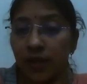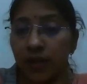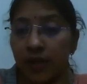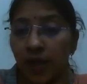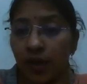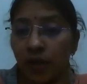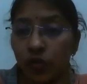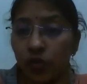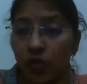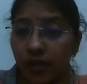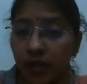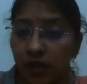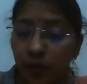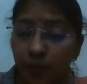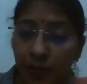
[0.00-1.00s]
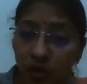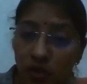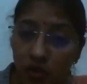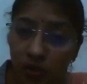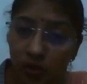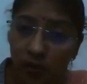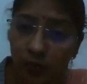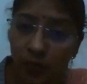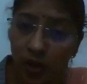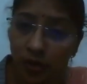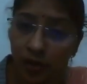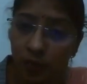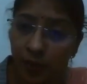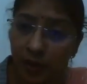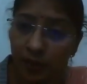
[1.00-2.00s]
These are USG pictures of the
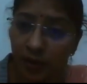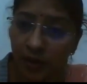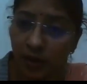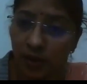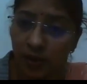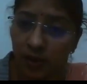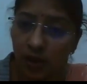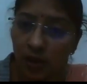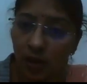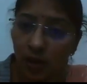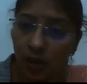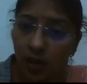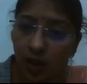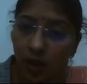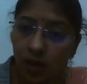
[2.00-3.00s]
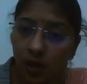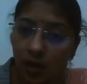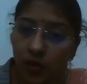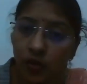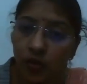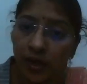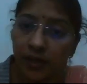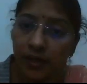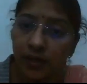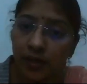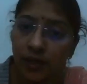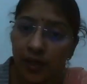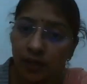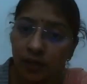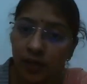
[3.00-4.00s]
ectopic pregnancy. You can
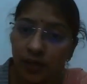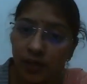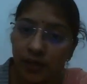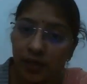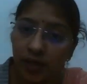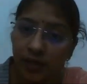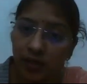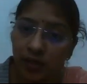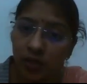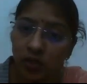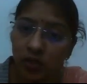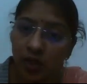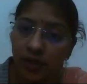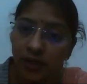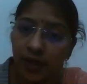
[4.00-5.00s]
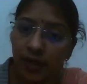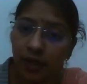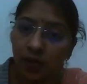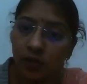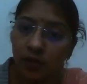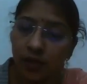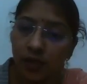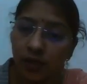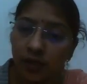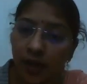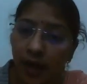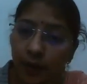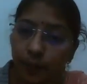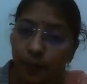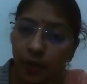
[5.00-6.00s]
see this is gestational sac, this
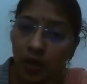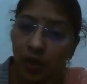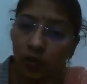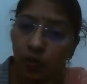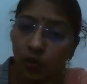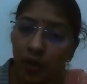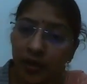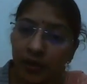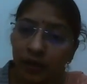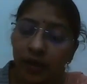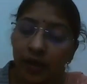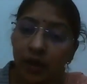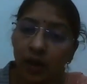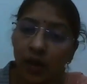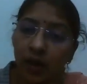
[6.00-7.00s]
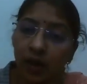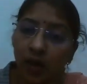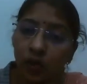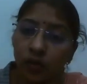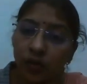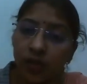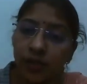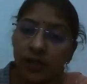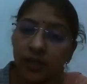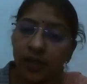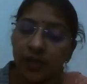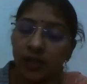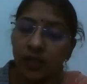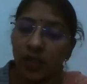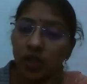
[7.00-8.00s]
is hyperechoic ring around this
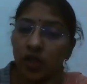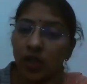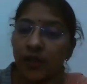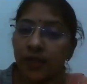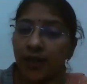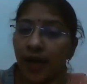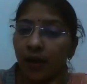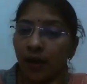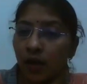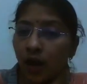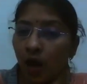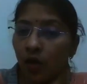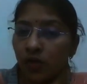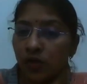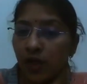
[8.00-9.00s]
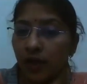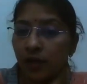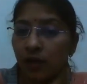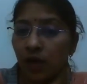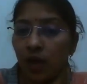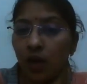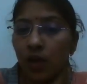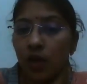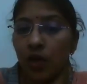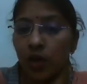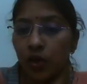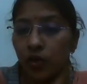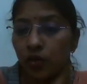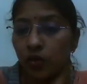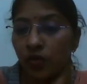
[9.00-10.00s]
gestational sac outside the
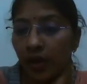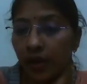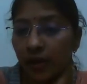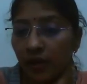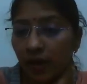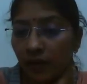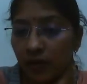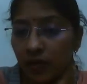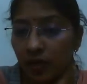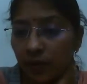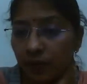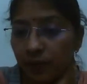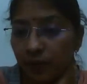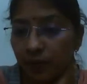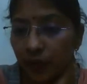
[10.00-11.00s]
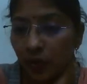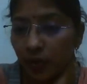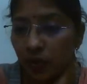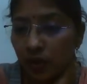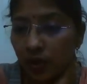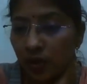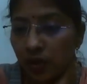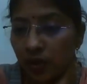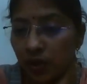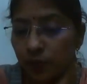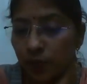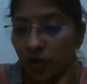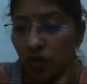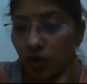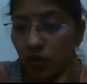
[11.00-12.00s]
uterine cavity. In
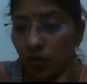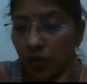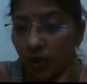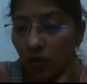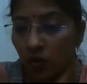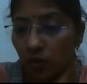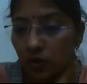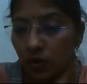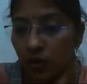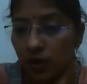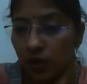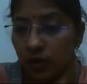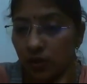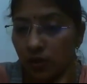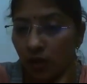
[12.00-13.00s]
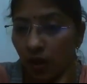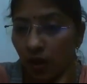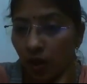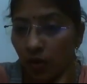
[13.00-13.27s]
this picture, you can also see